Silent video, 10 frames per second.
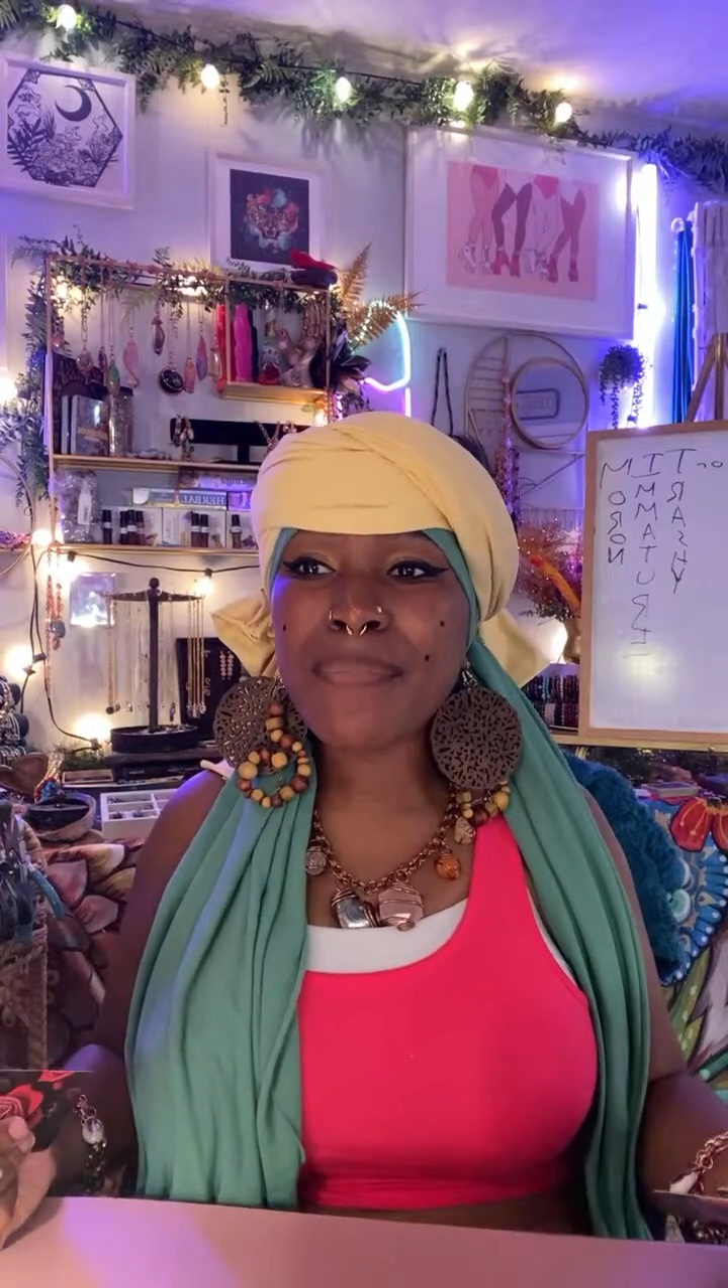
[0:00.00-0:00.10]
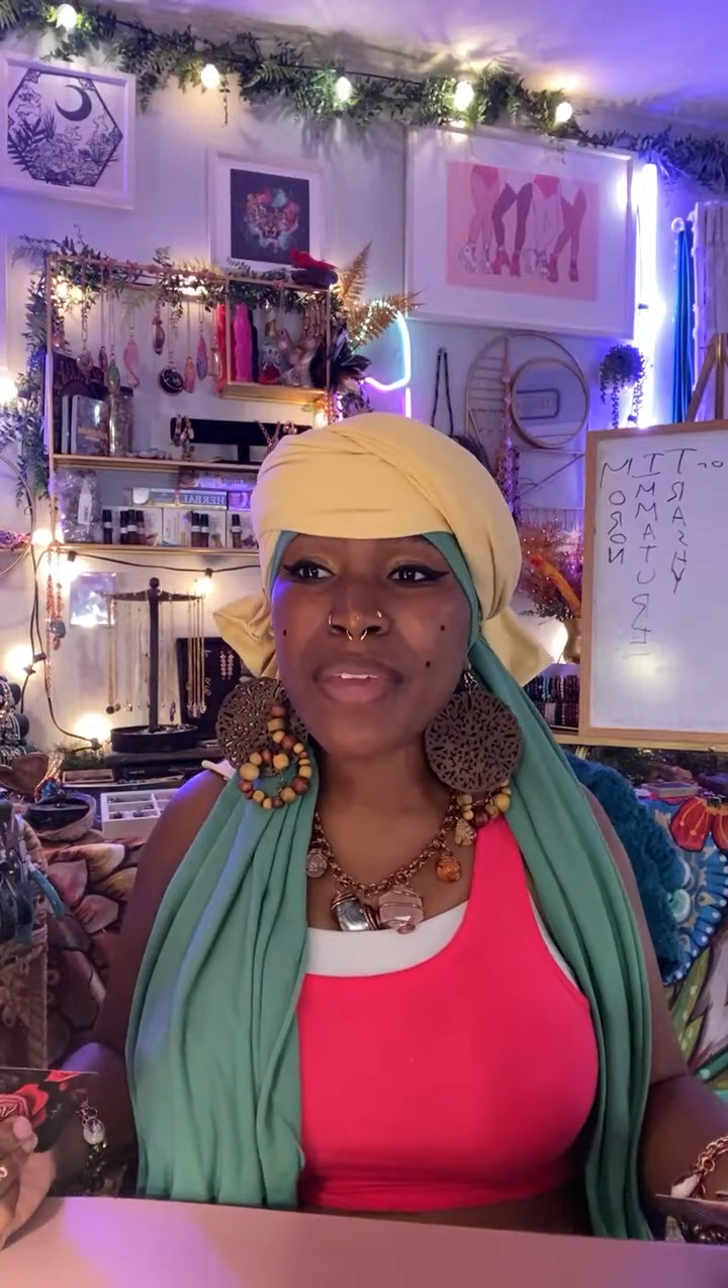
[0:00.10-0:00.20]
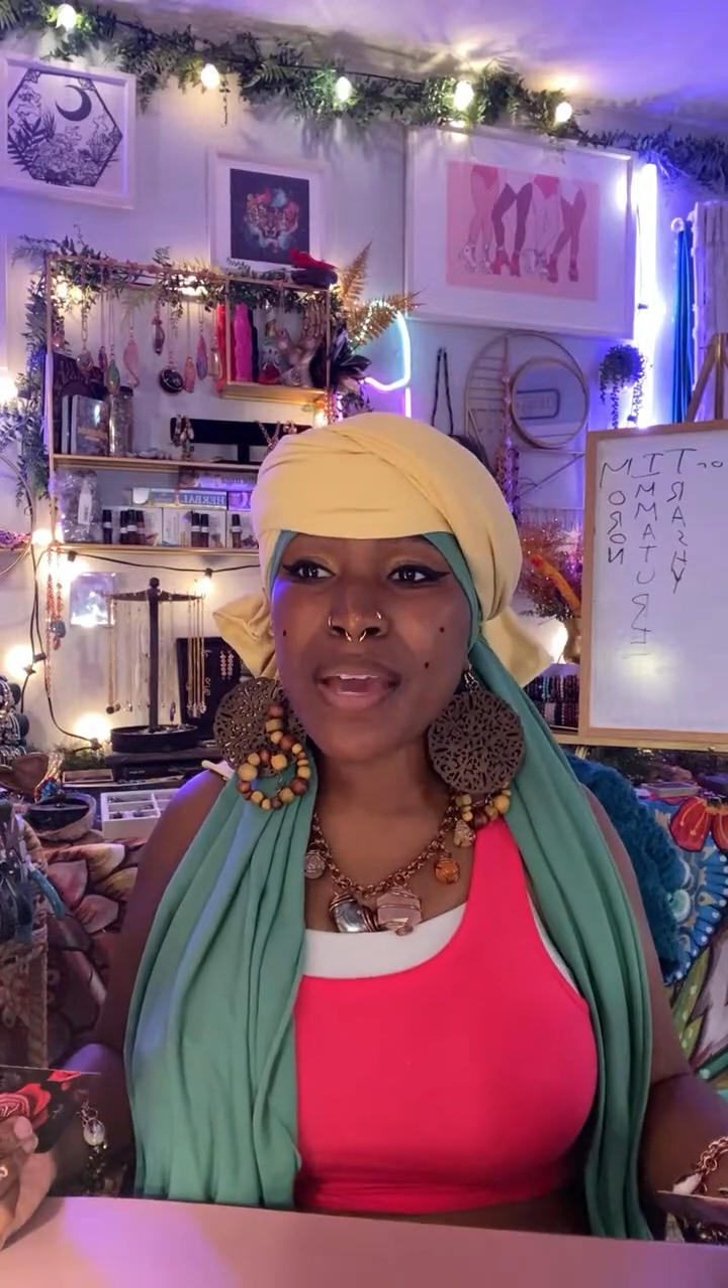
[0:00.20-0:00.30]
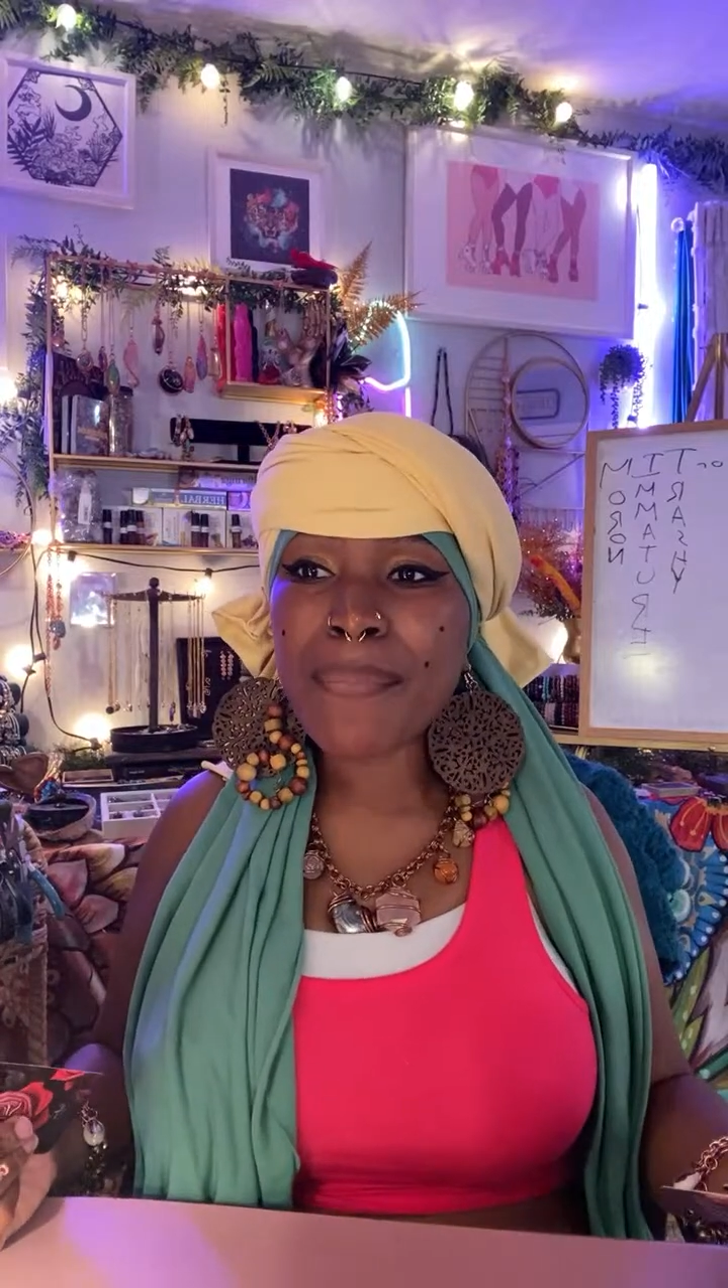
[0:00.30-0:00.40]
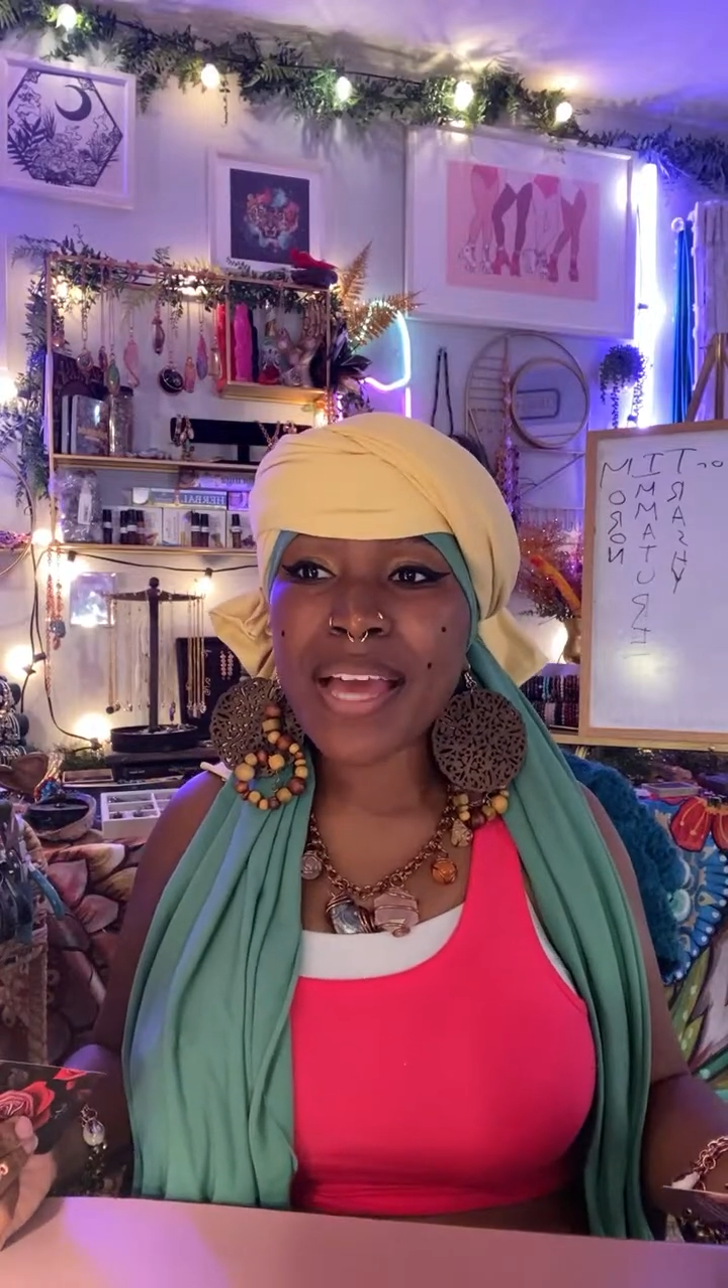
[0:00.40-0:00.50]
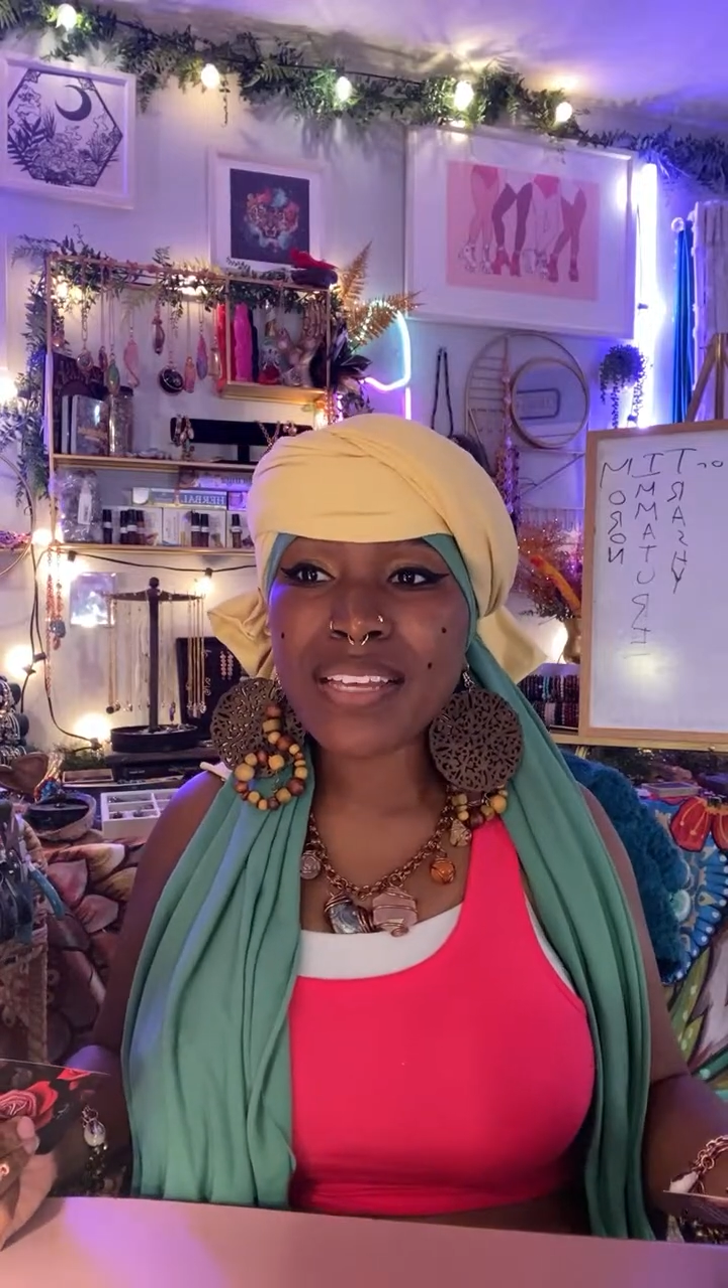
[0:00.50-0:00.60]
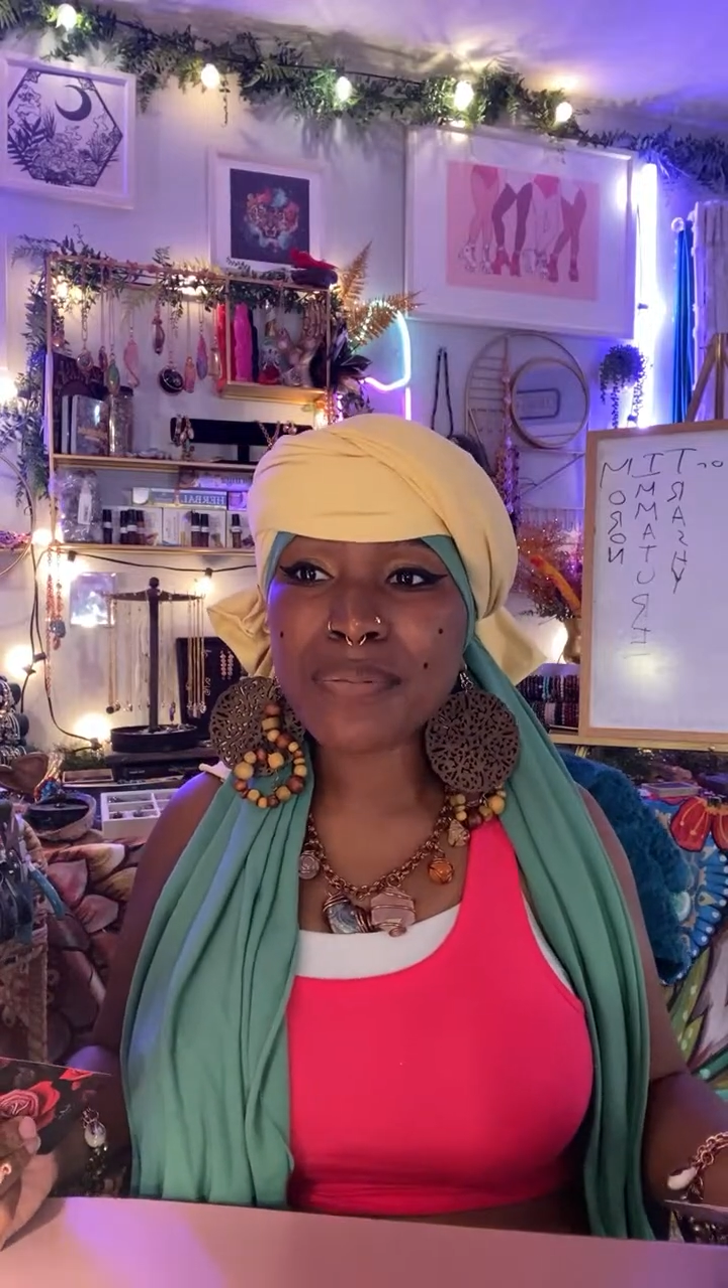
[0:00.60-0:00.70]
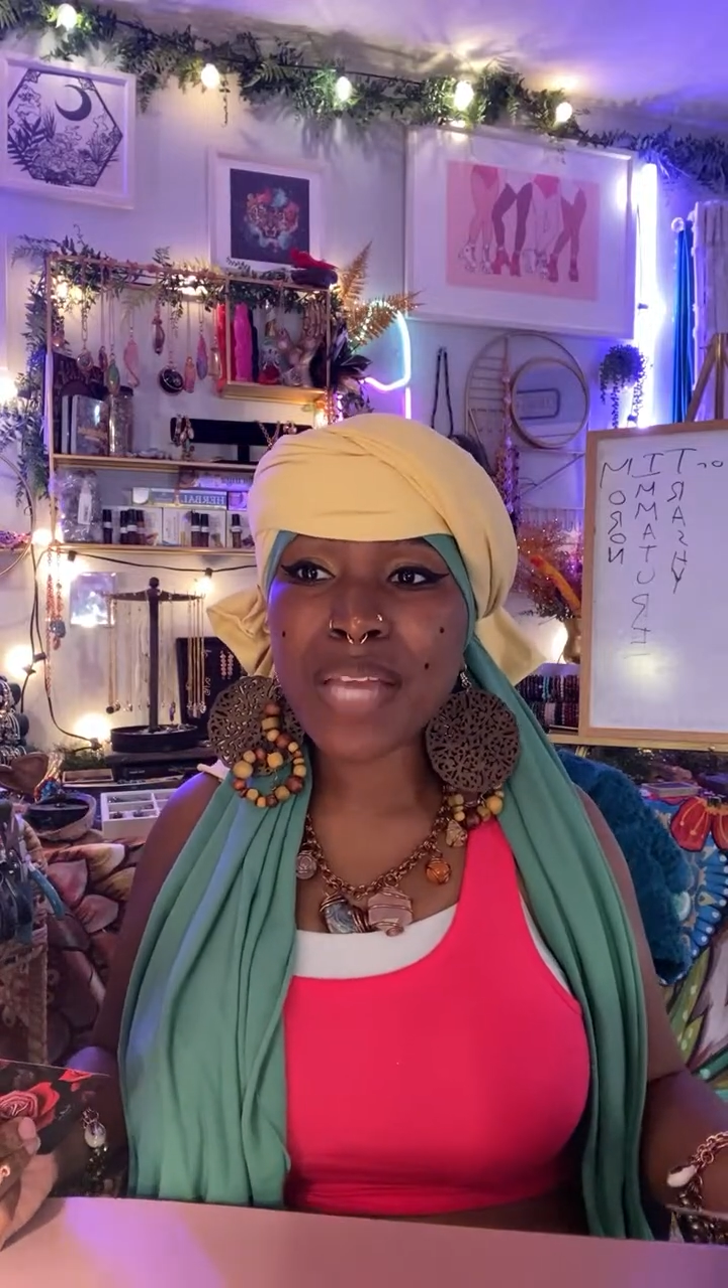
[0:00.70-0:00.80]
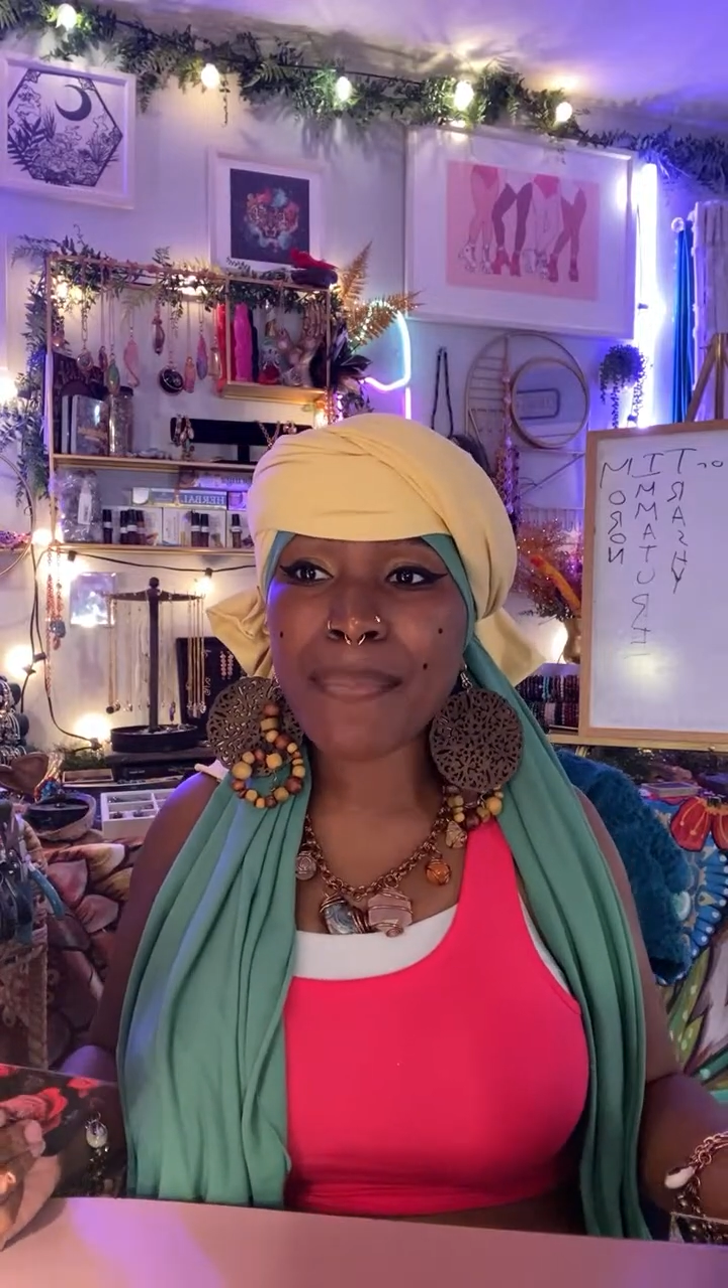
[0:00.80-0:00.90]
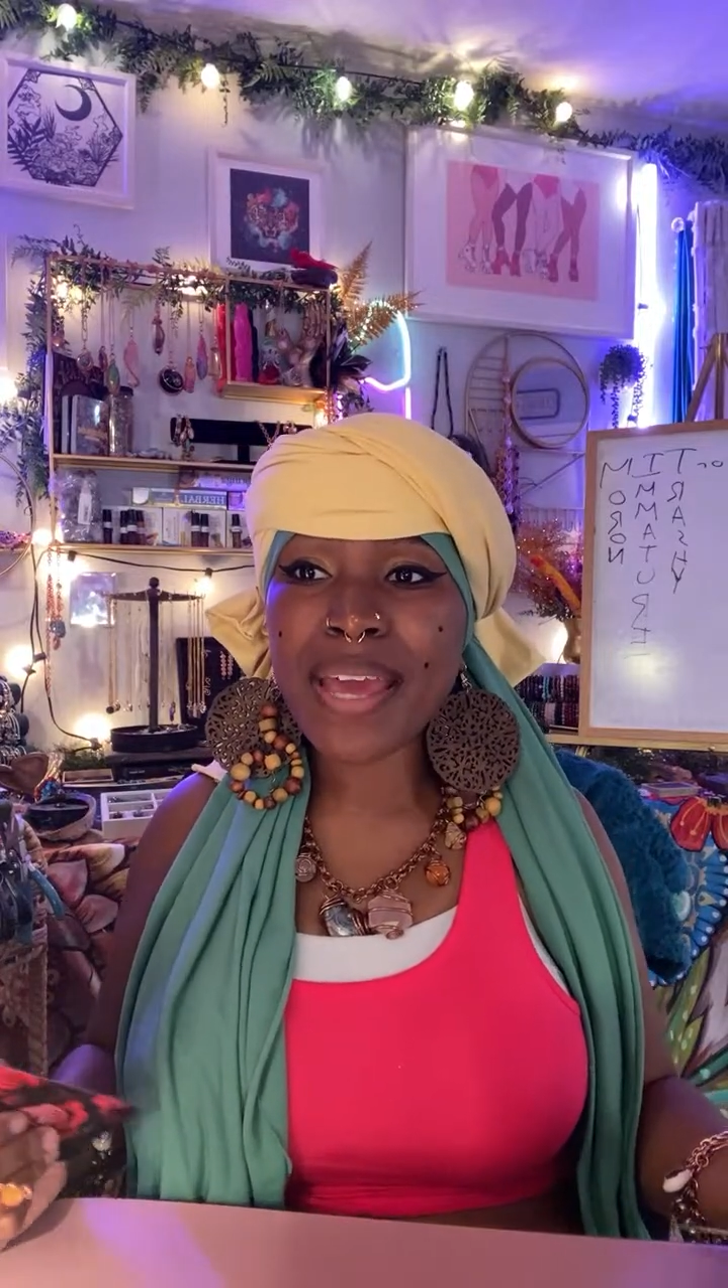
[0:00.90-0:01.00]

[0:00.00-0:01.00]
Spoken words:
me upside